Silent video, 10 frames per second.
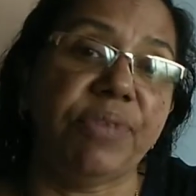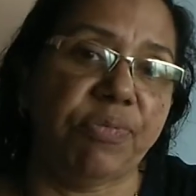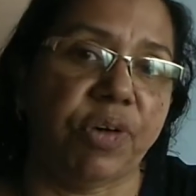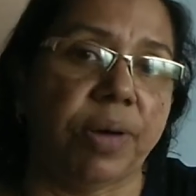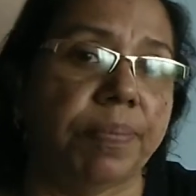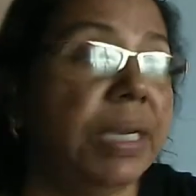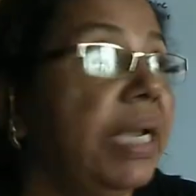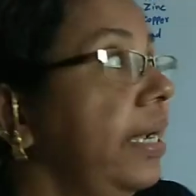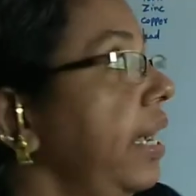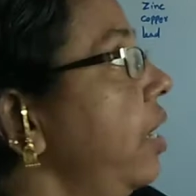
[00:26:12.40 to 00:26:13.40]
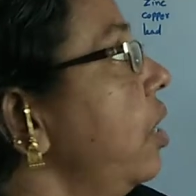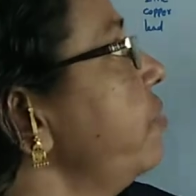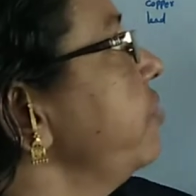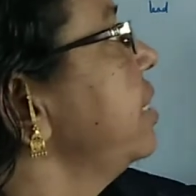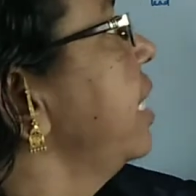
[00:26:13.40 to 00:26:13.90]
will form.
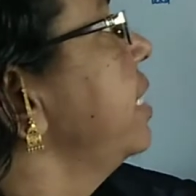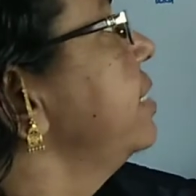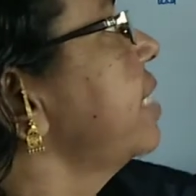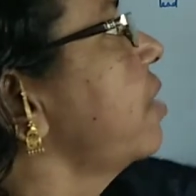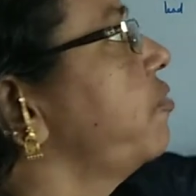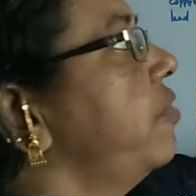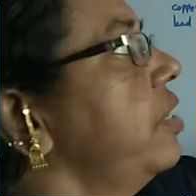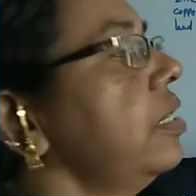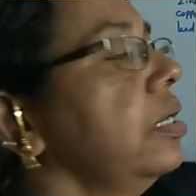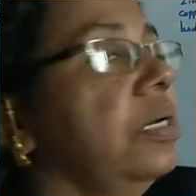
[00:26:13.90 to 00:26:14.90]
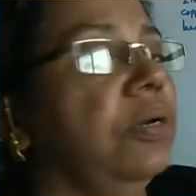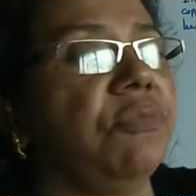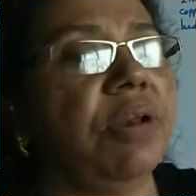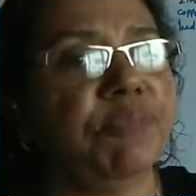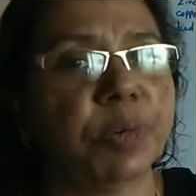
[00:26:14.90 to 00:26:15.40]
Along with that, sulfur
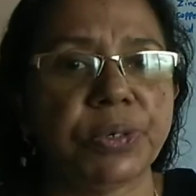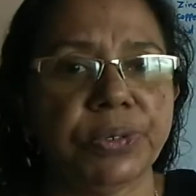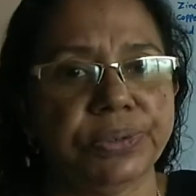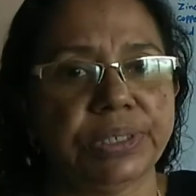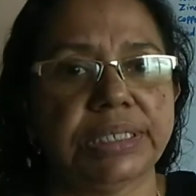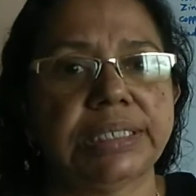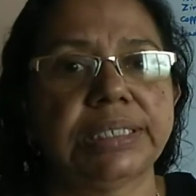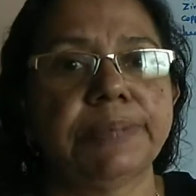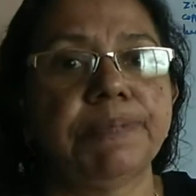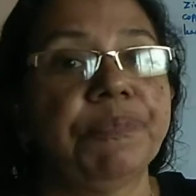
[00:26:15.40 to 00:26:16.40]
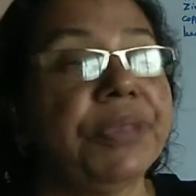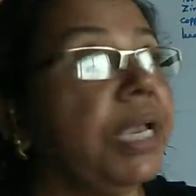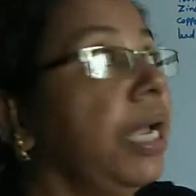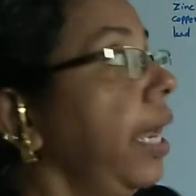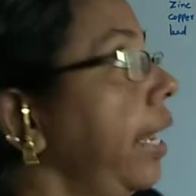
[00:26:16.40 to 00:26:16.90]
will produce.
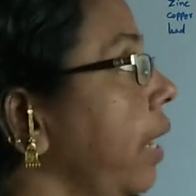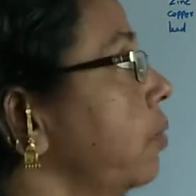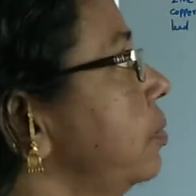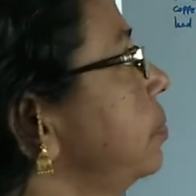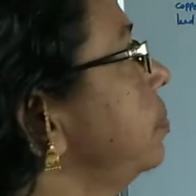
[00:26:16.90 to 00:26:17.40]
Now,